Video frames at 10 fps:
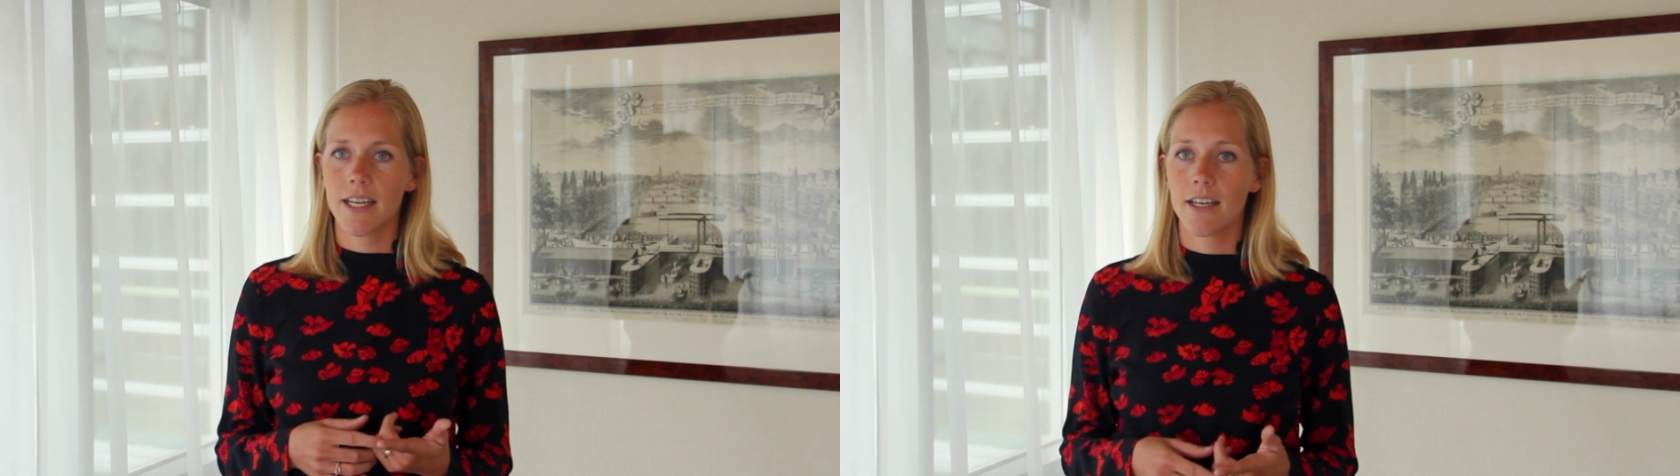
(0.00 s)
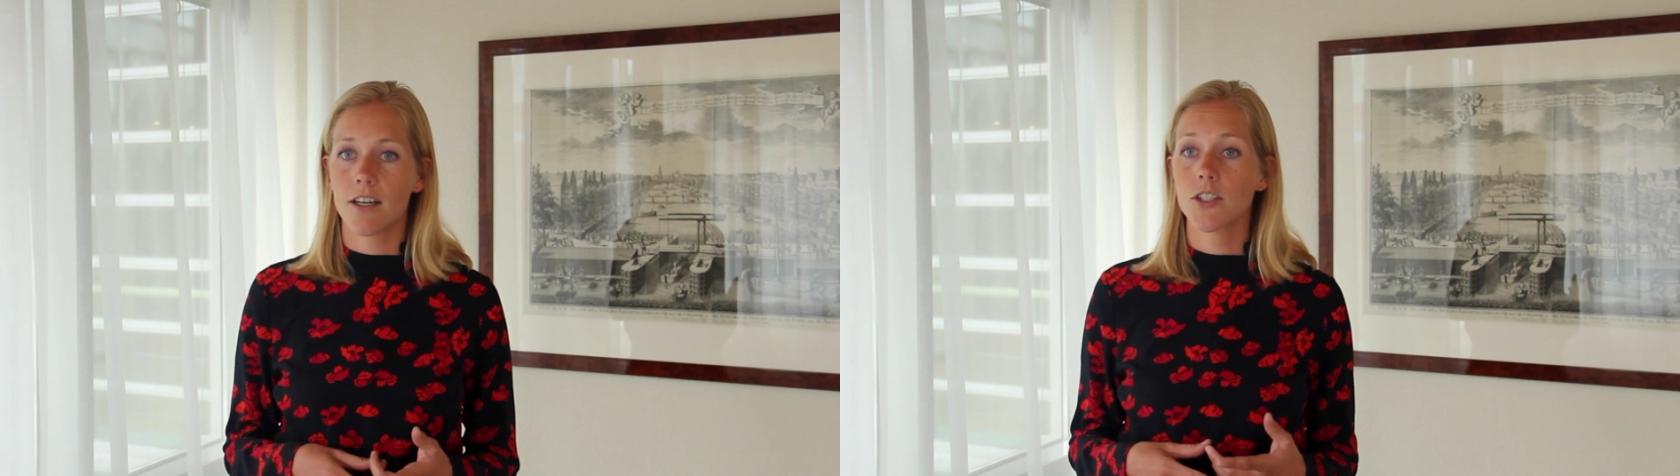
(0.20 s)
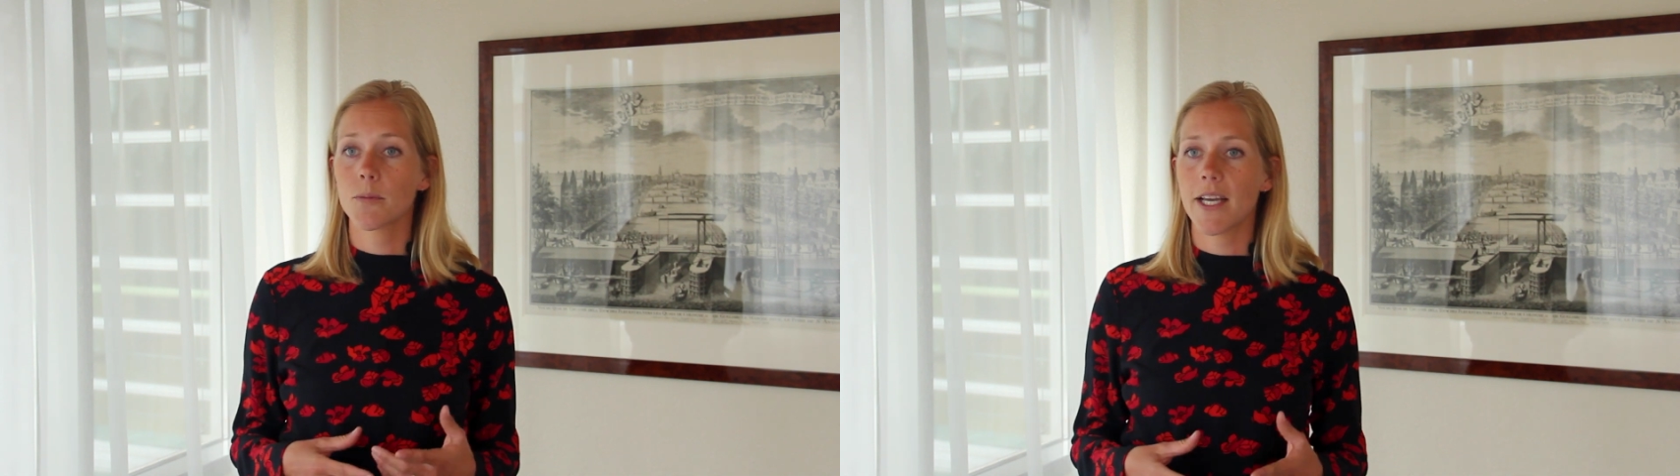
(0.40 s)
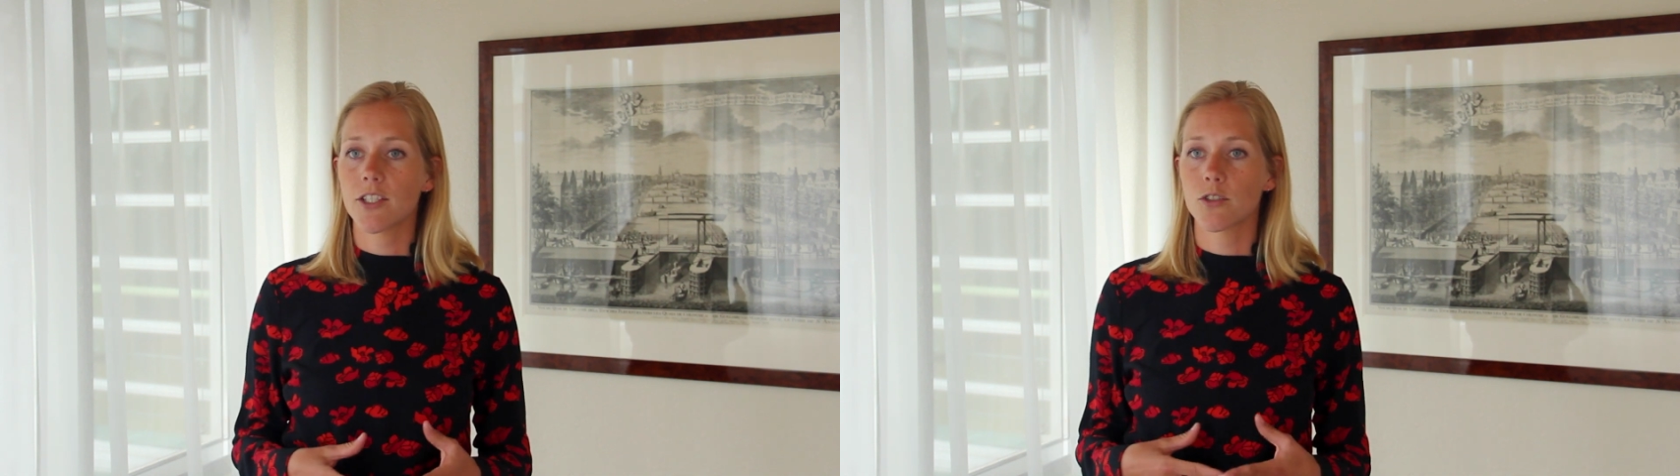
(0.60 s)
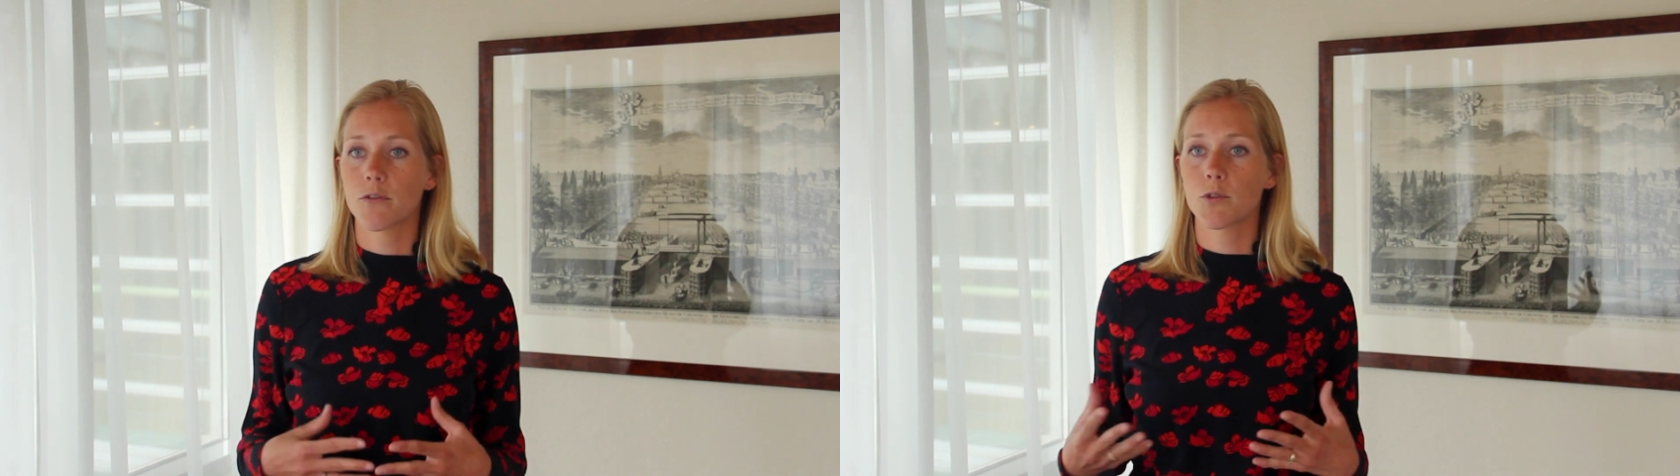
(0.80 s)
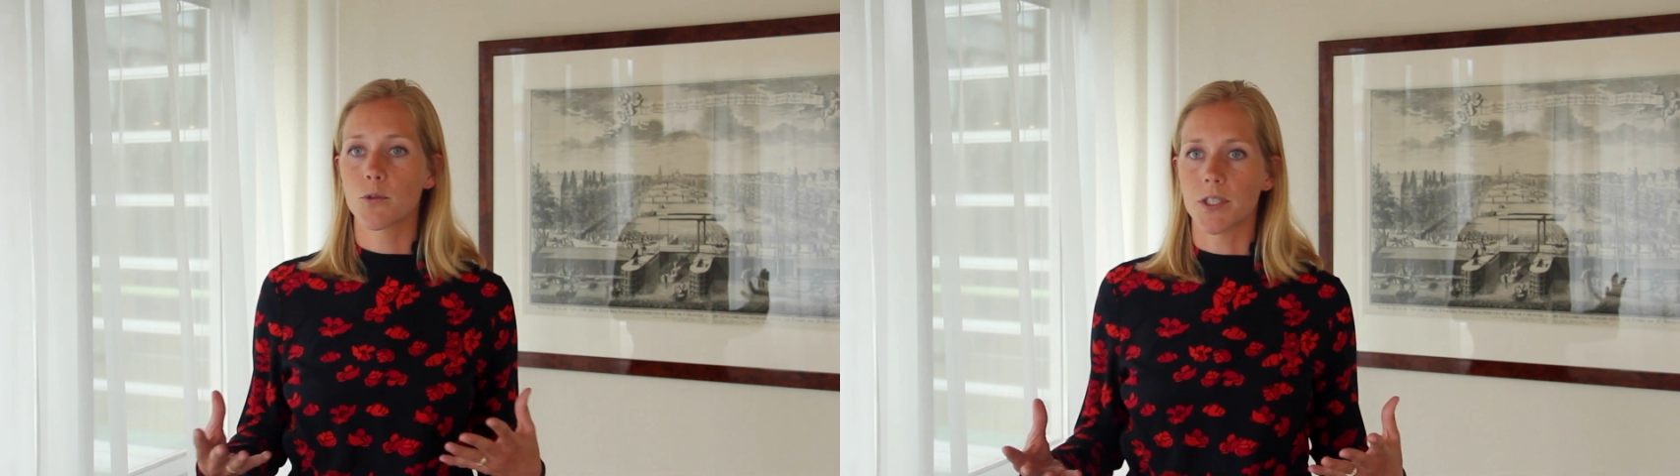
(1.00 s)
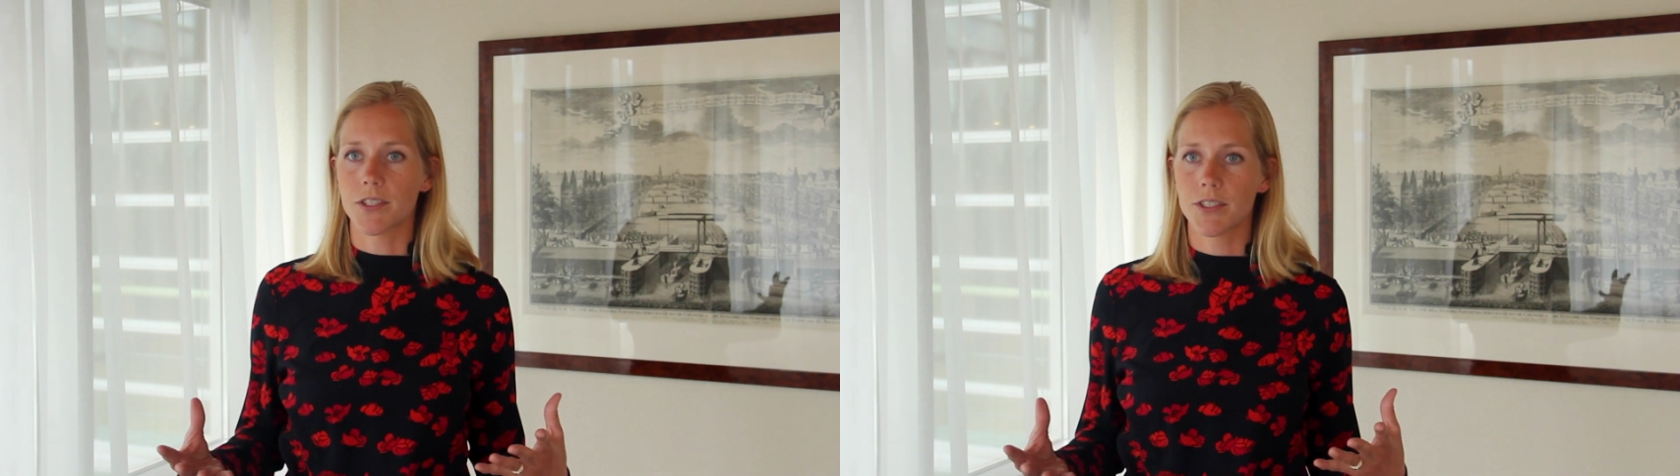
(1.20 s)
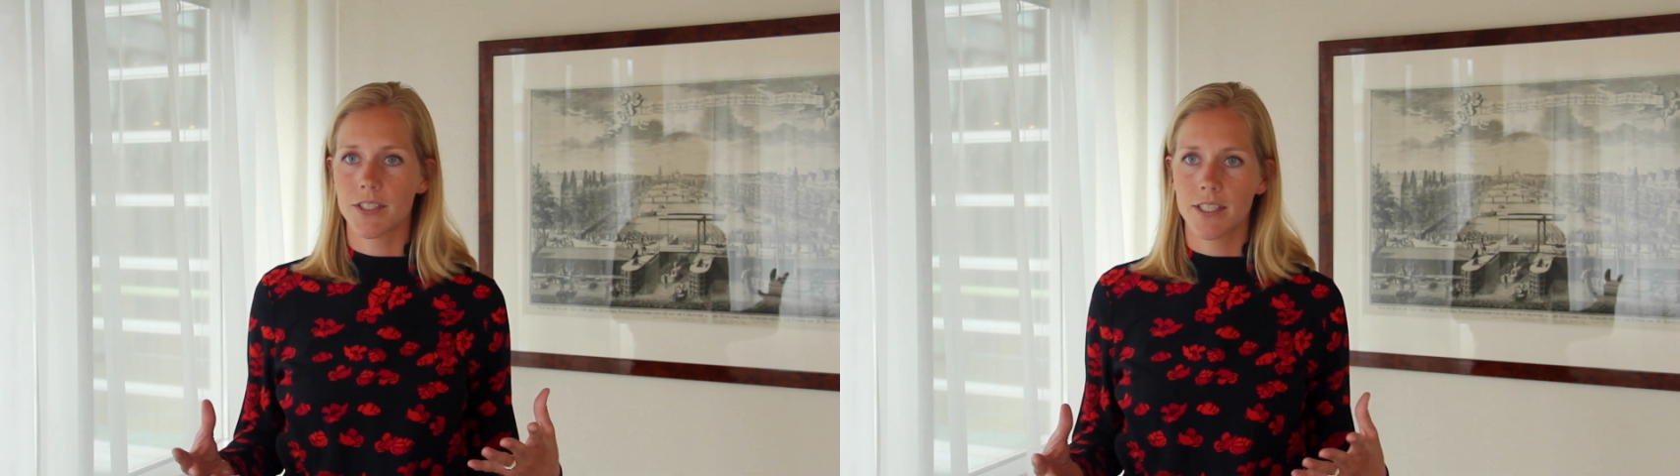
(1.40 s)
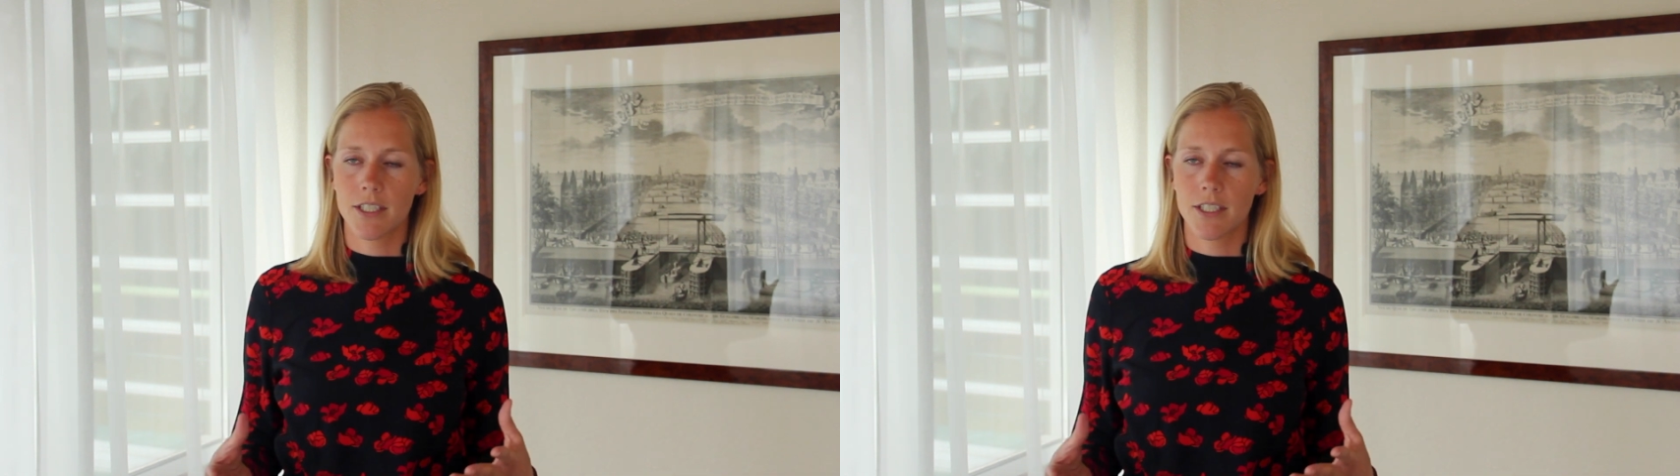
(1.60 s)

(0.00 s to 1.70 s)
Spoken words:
on the basis of tort.